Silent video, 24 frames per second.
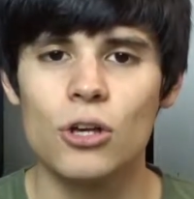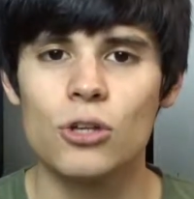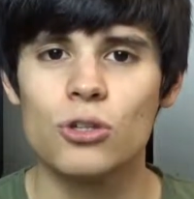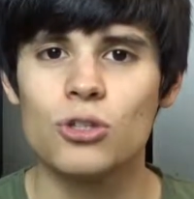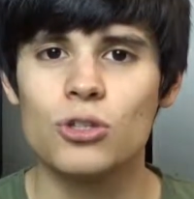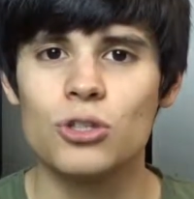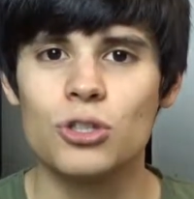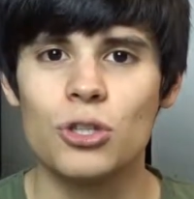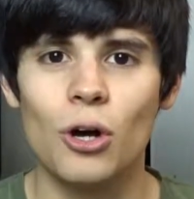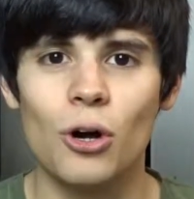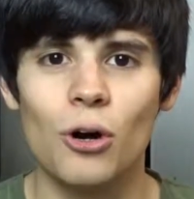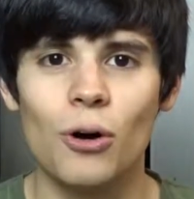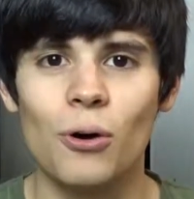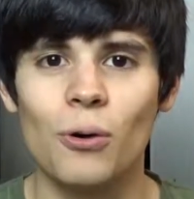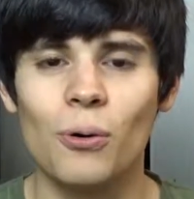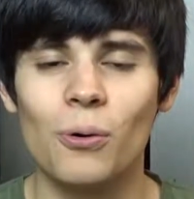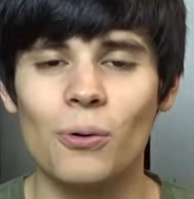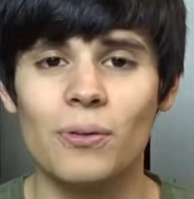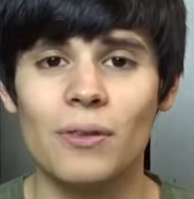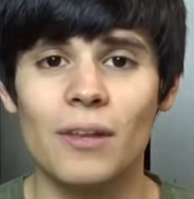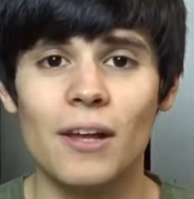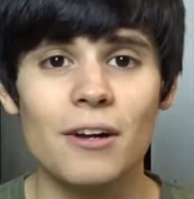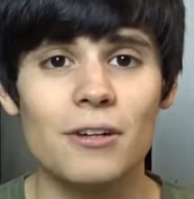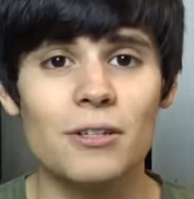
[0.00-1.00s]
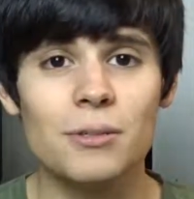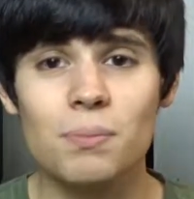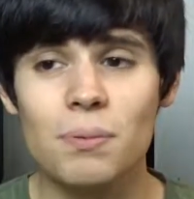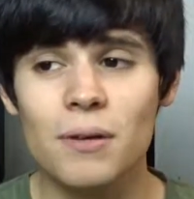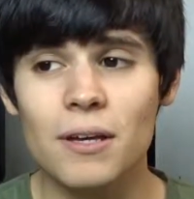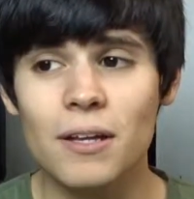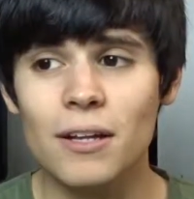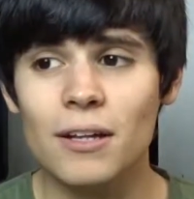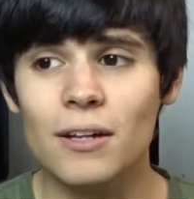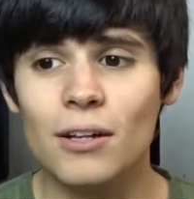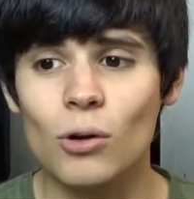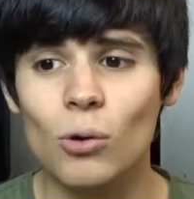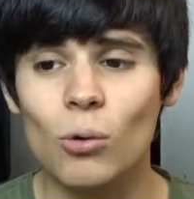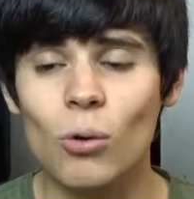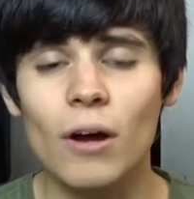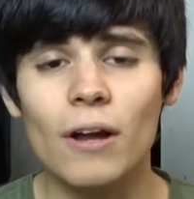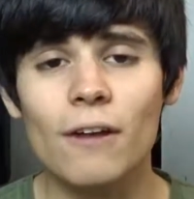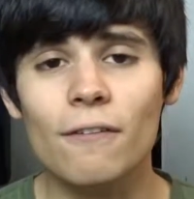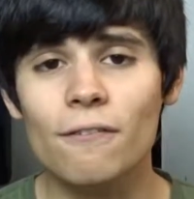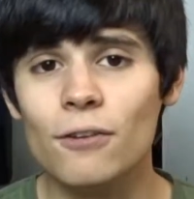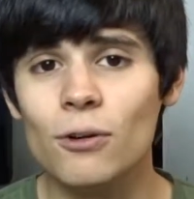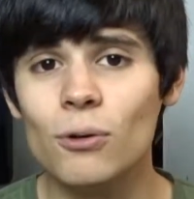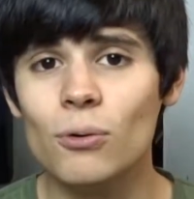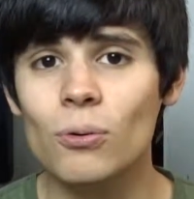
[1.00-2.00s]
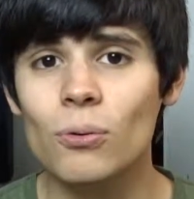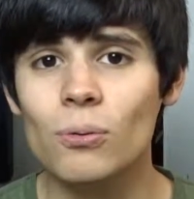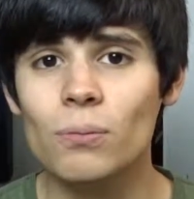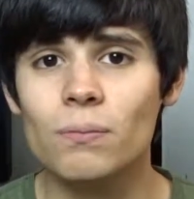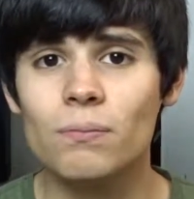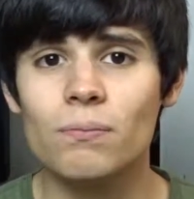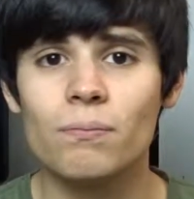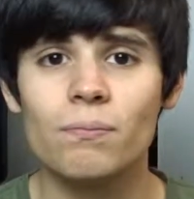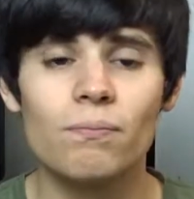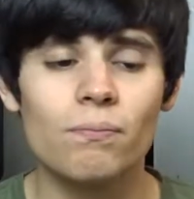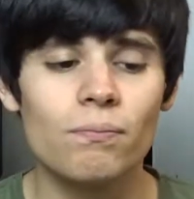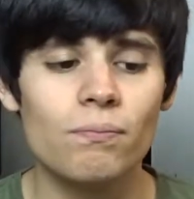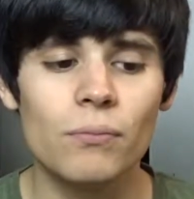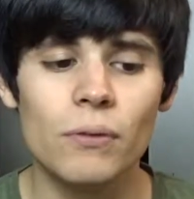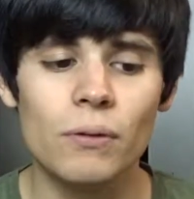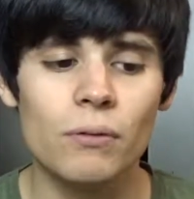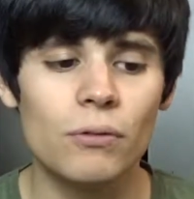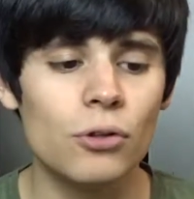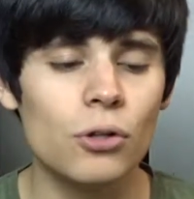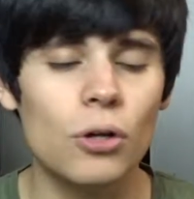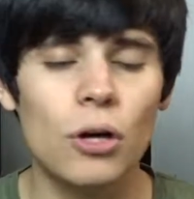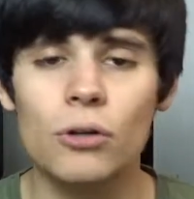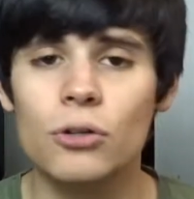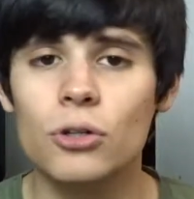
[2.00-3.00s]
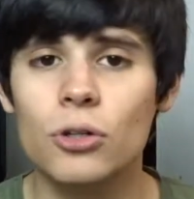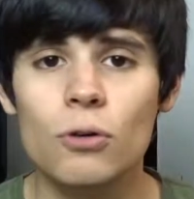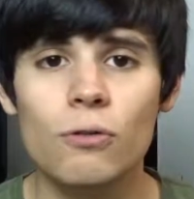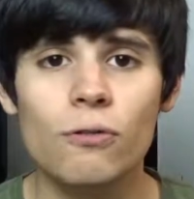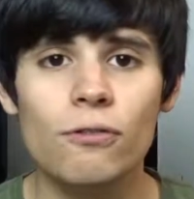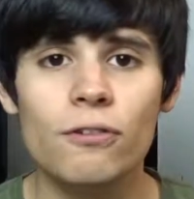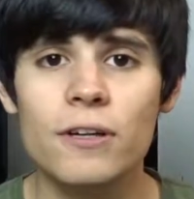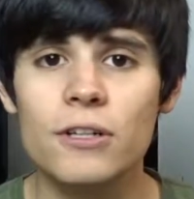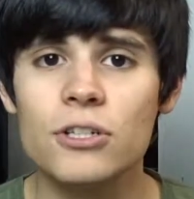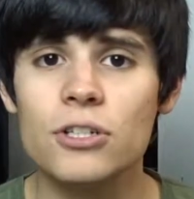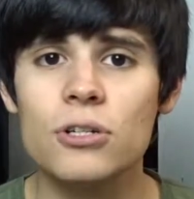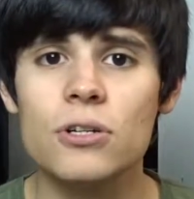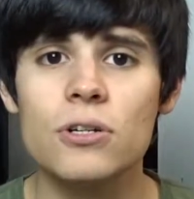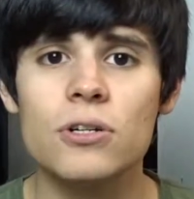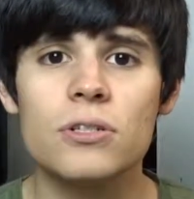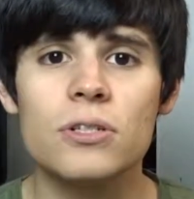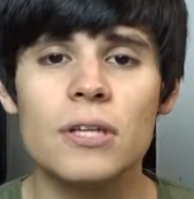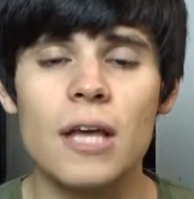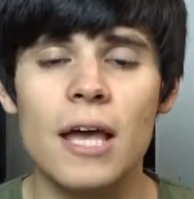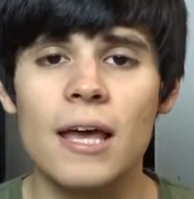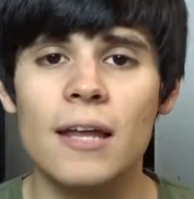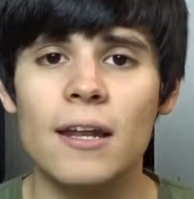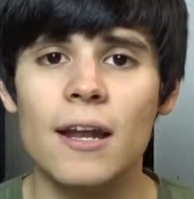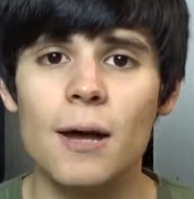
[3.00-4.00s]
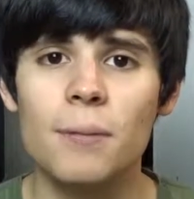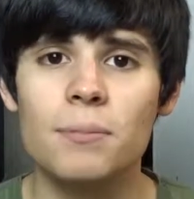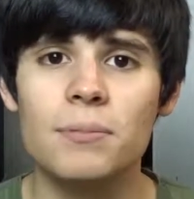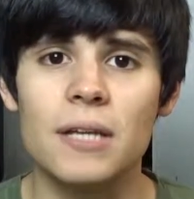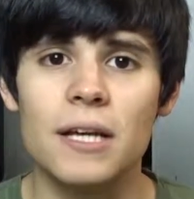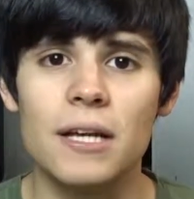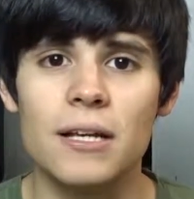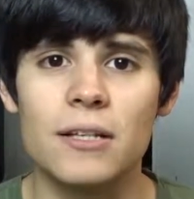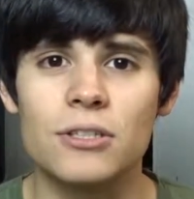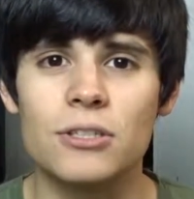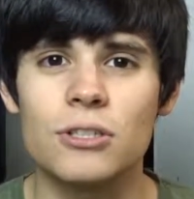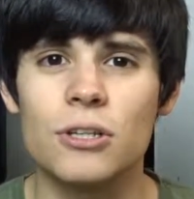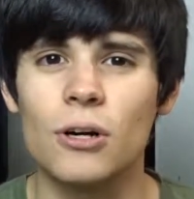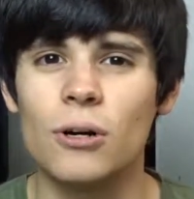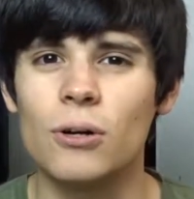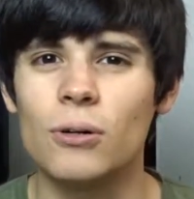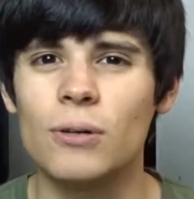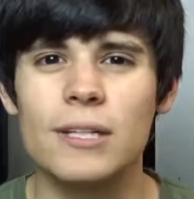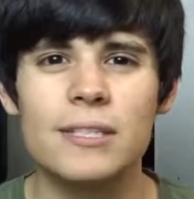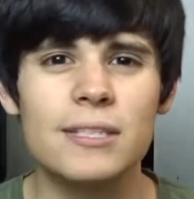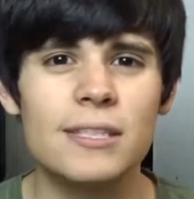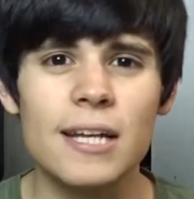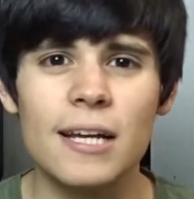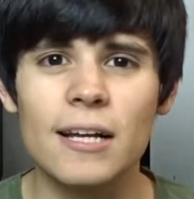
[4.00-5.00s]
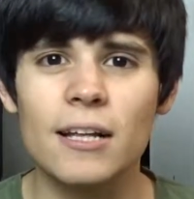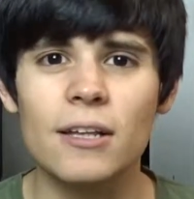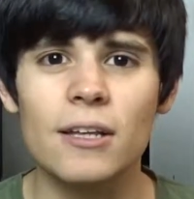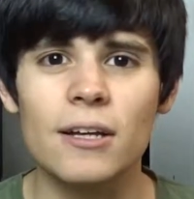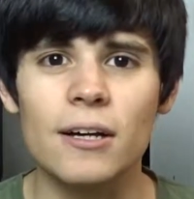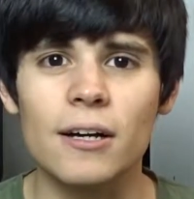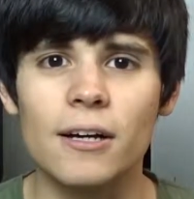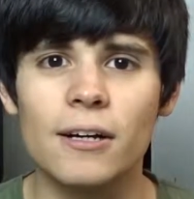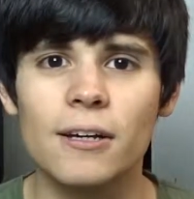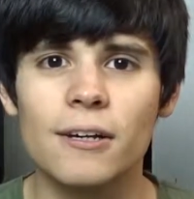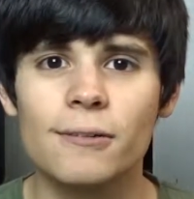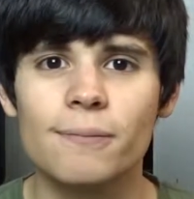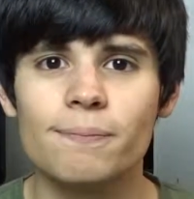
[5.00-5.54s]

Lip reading: So there's been quite a few new features and updates, so let's take a look.